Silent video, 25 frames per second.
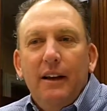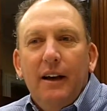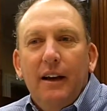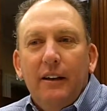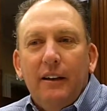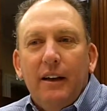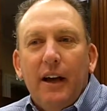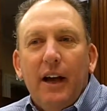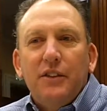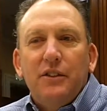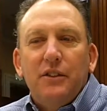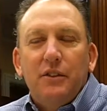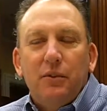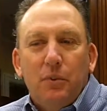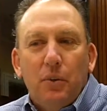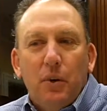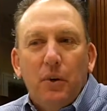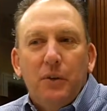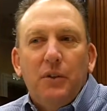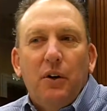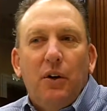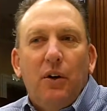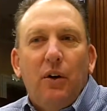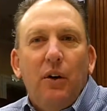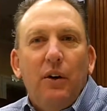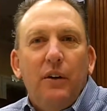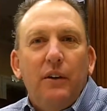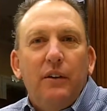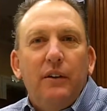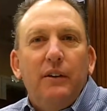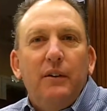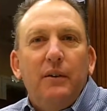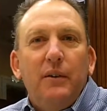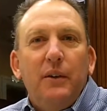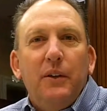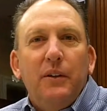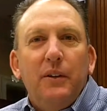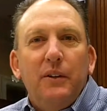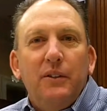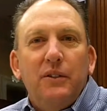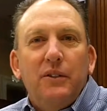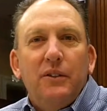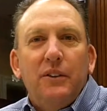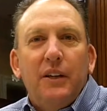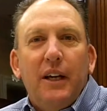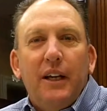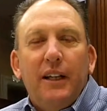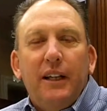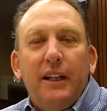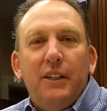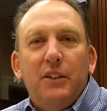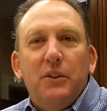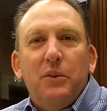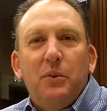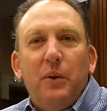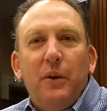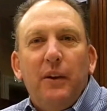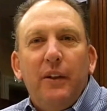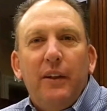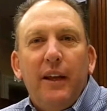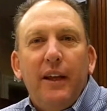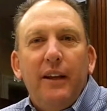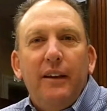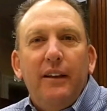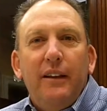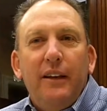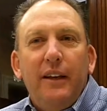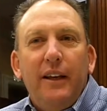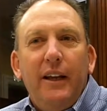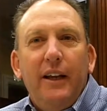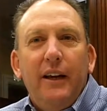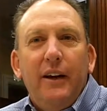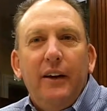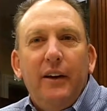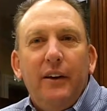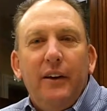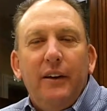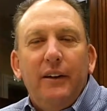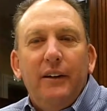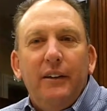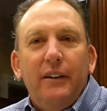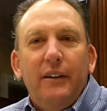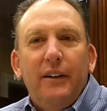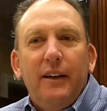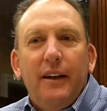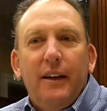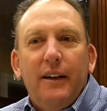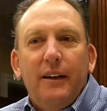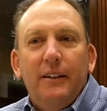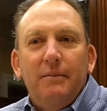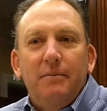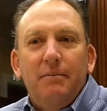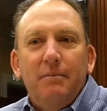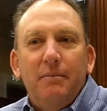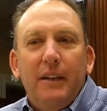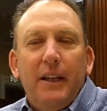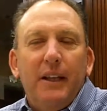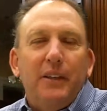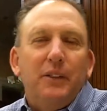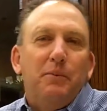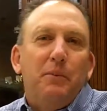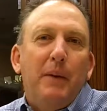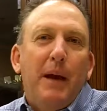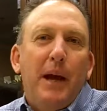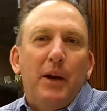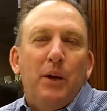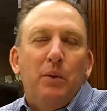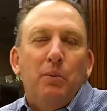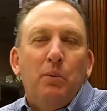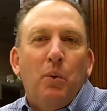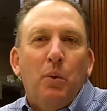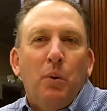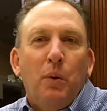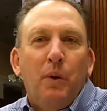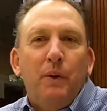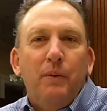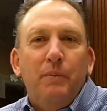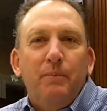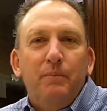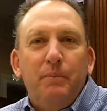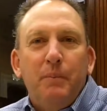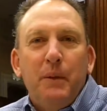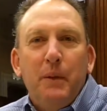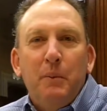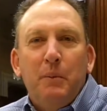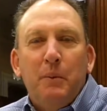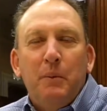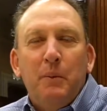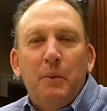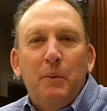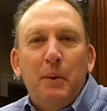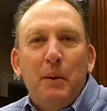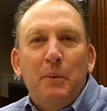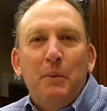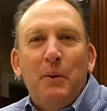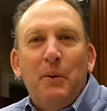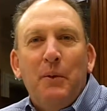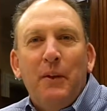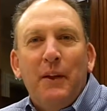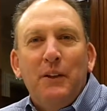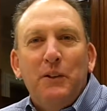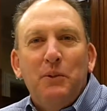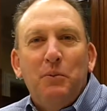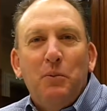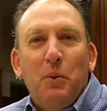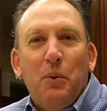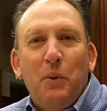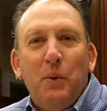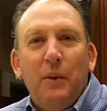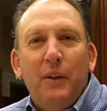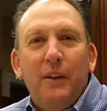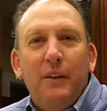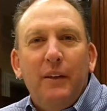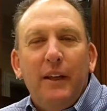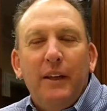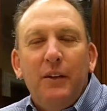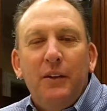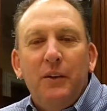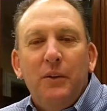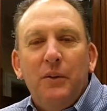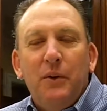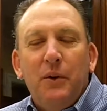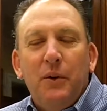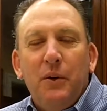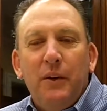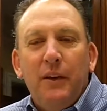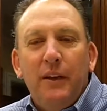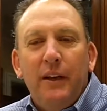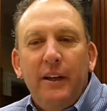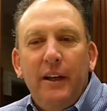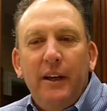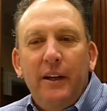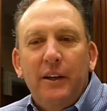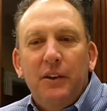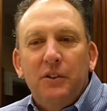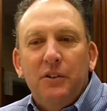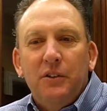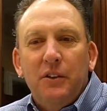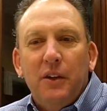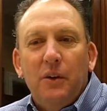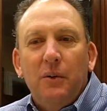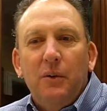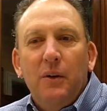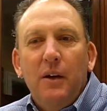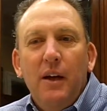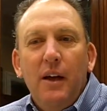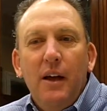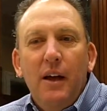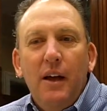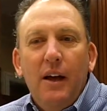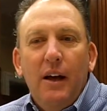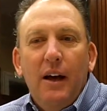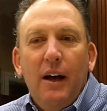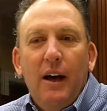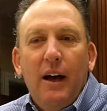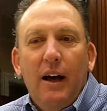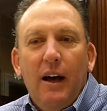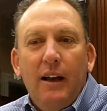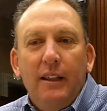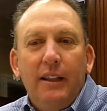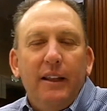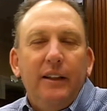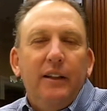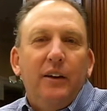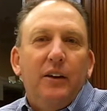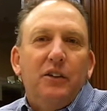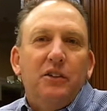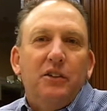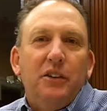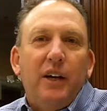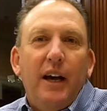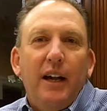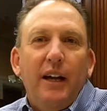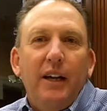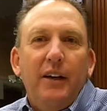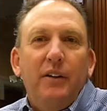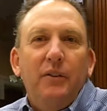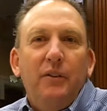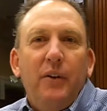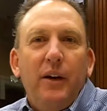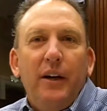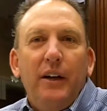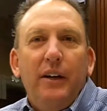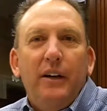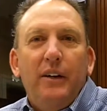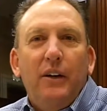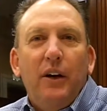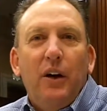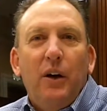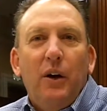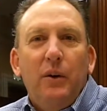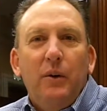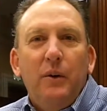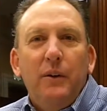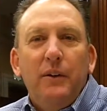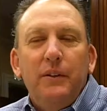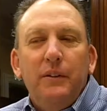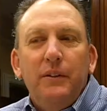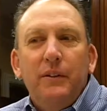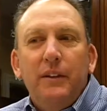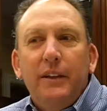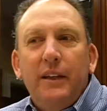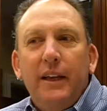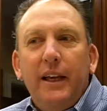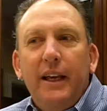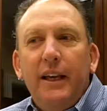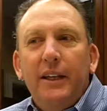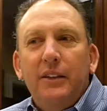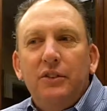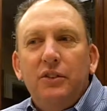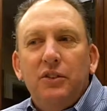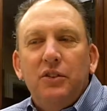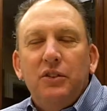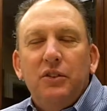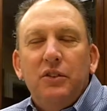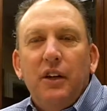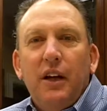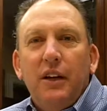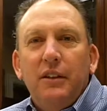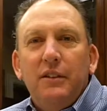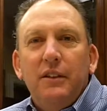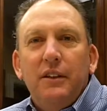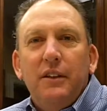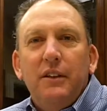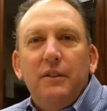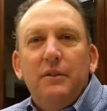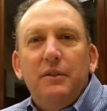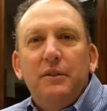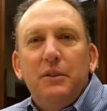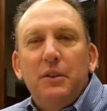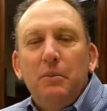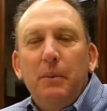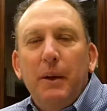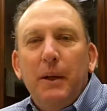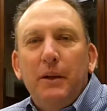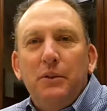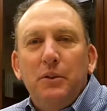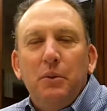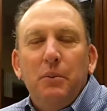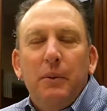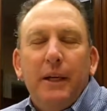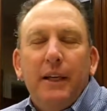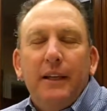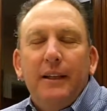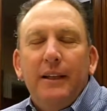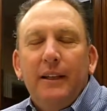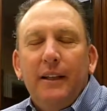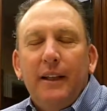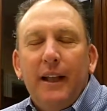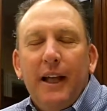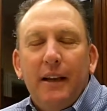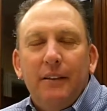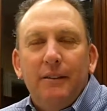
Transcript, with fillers: uh, the guys have worked hard. You know, this is kind of get to where the end of the year and um, things matter more. People remember things more than they do during the year. So uh, I think they're excited and ready to go. And the key is just not to, to make too big a deal